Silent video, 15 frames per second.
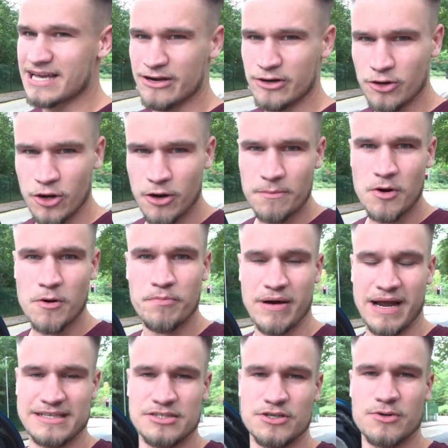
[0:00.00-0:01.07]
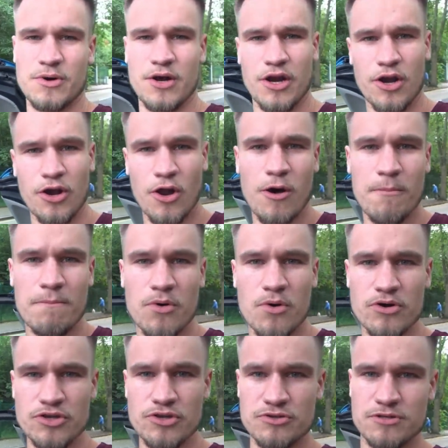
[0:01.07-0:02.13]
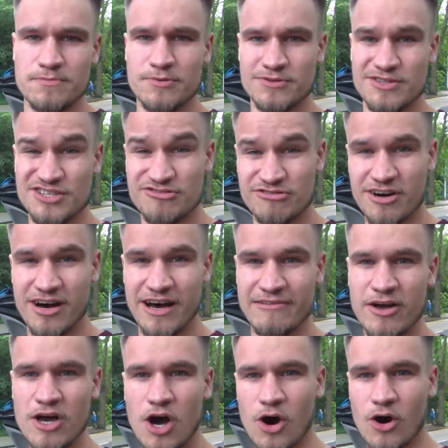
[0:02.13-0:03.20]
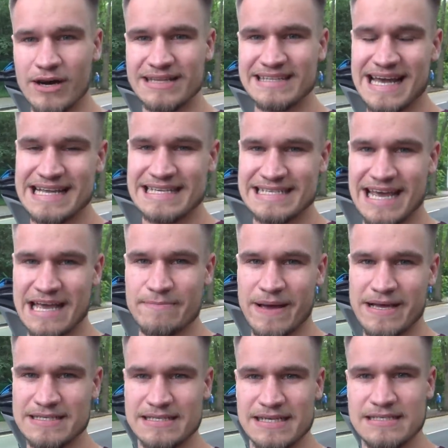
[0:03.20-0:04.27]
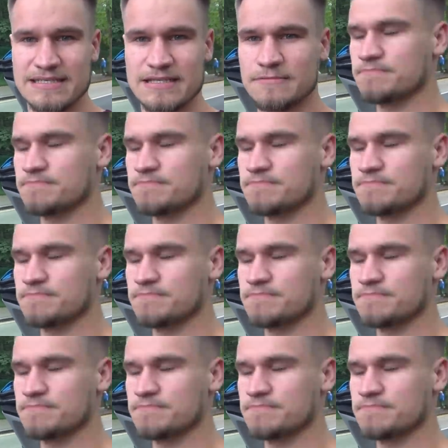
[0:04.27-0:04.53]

it a lot more practical and a lot more usable to drive on a day-to-day -day basis.